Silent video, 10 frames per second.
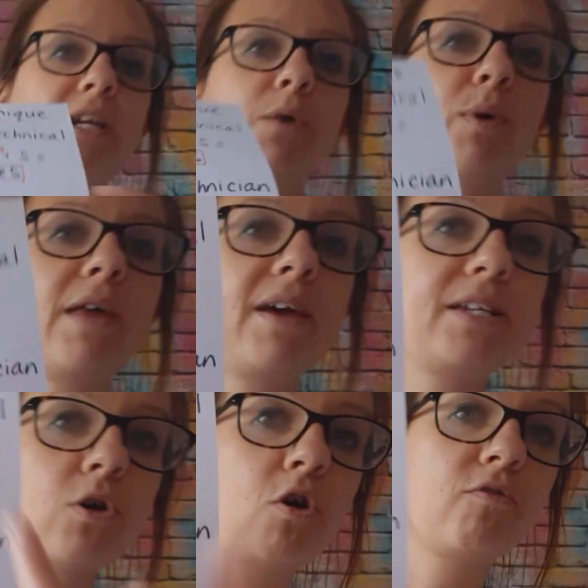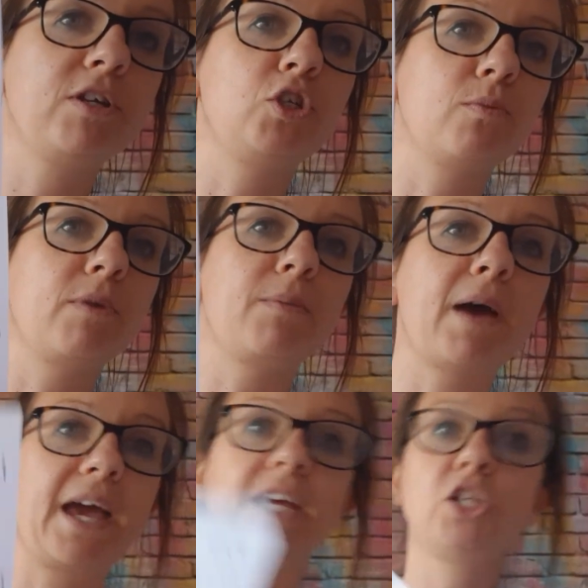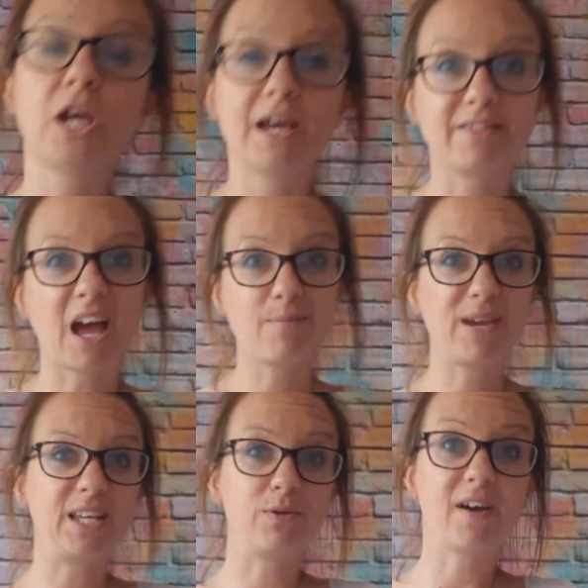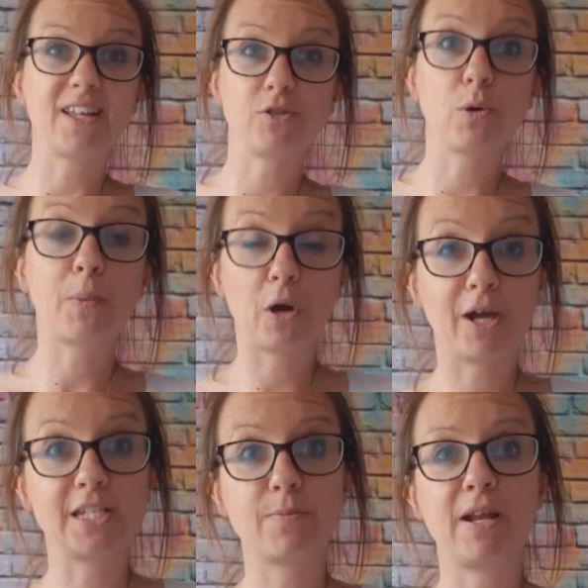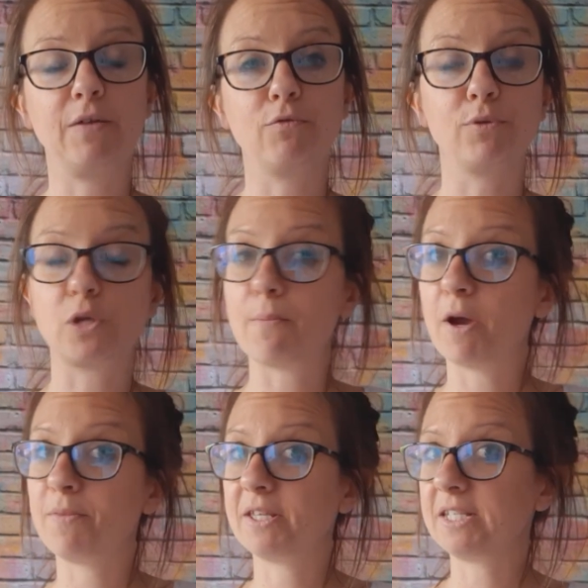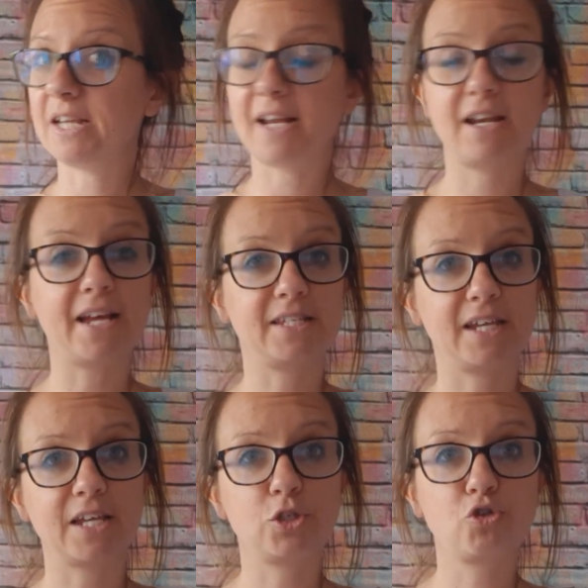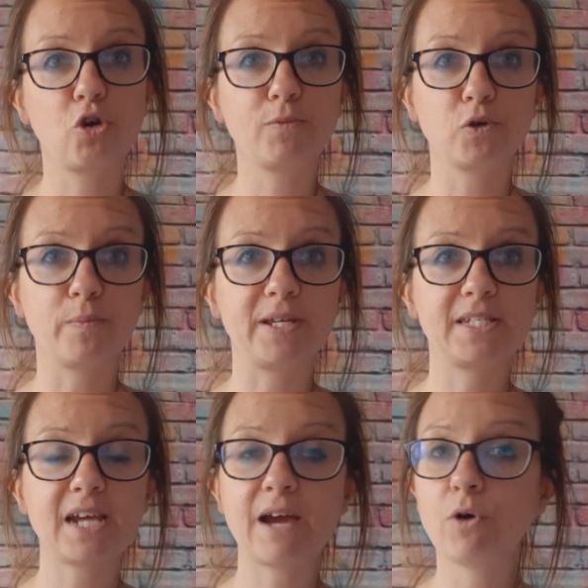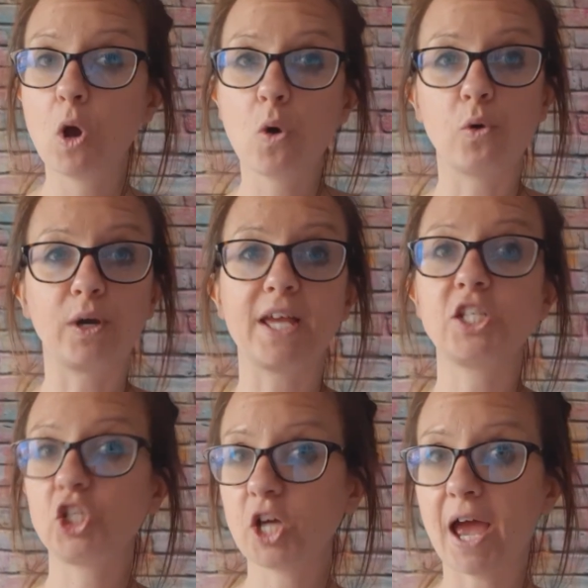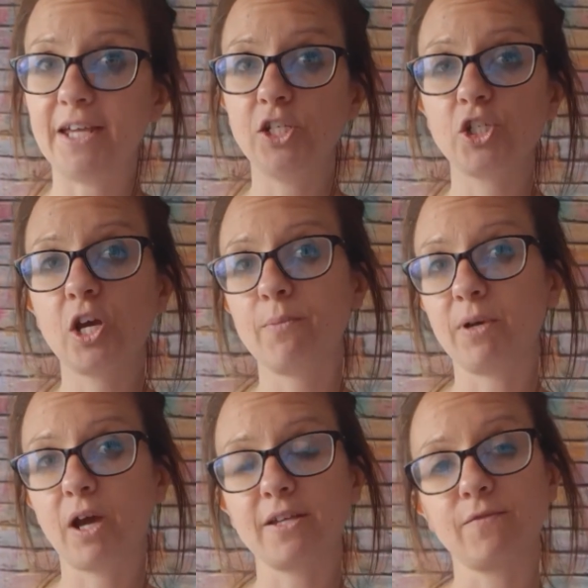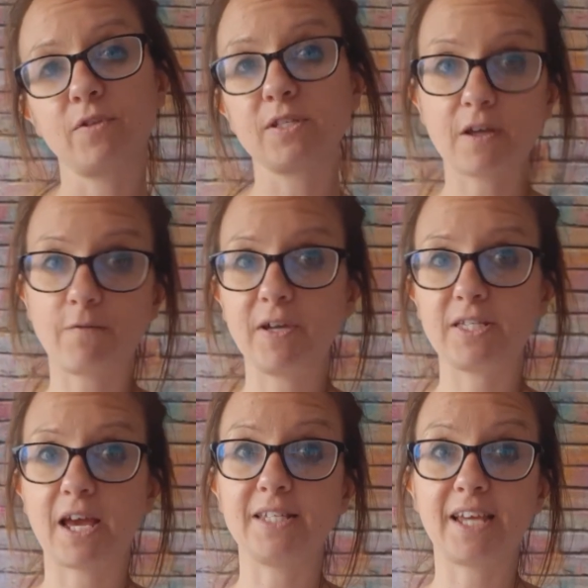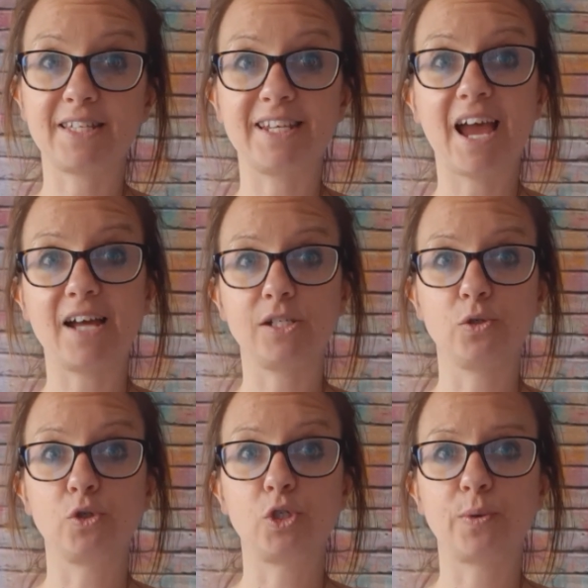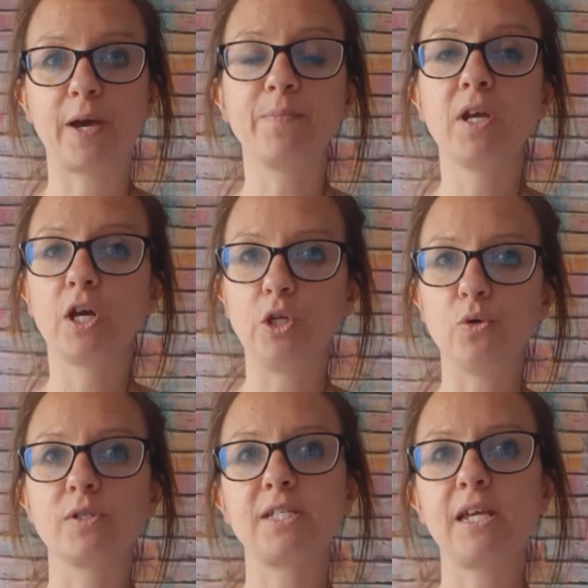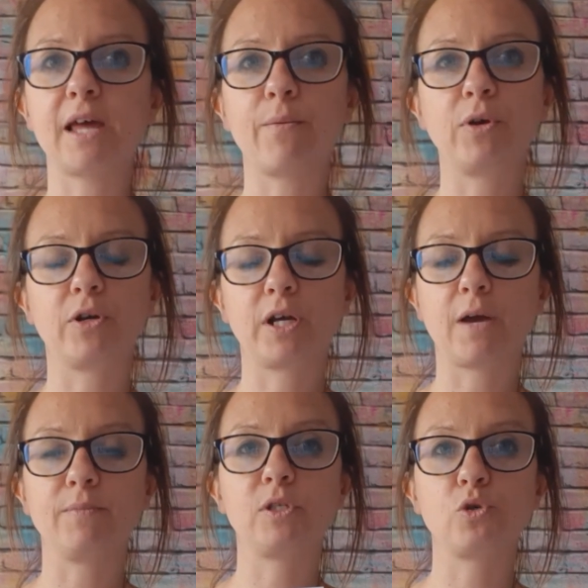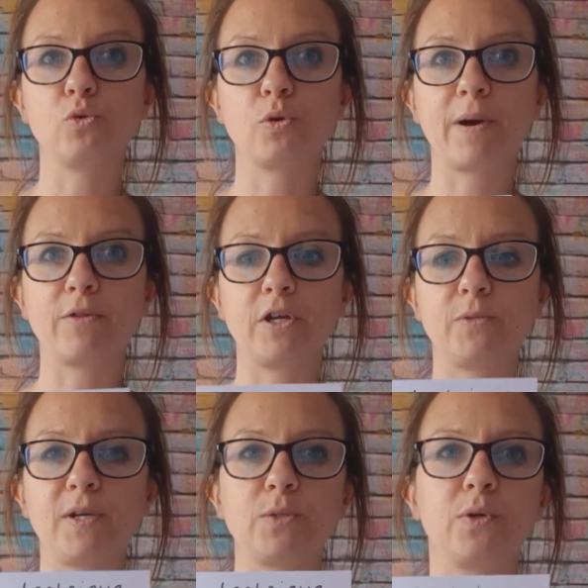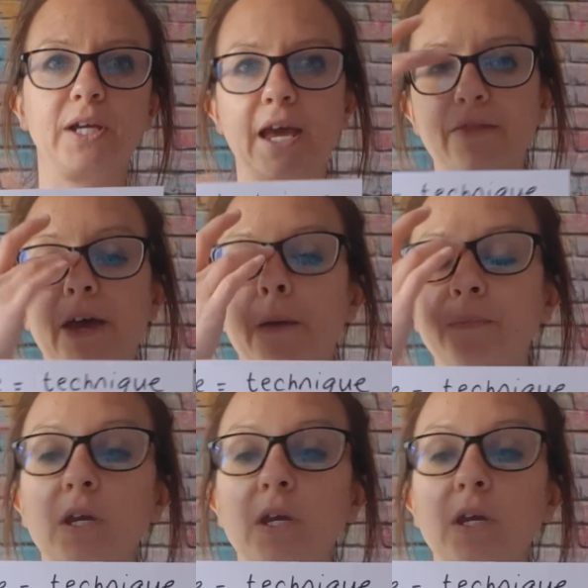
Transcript: Now, where there's orange on my page, that means we've had to apply a spelling rule. So it might be that a letter gets dropped or missed out or gets changed because of the suffix that is getting added onto it. And you'll see that when I talk about those bits when I get there.